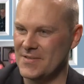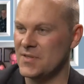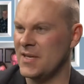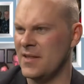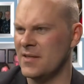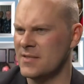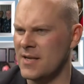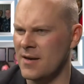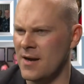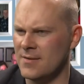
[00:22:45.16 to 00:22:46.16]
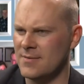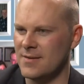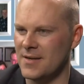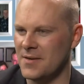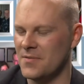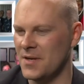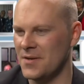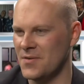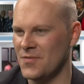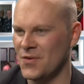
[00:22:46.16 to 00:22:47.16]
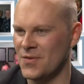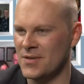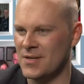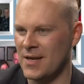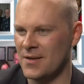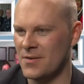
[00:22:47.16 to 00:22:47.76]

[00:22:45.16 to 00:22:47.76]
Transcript: So is any that stand out? Any of the interviews that like...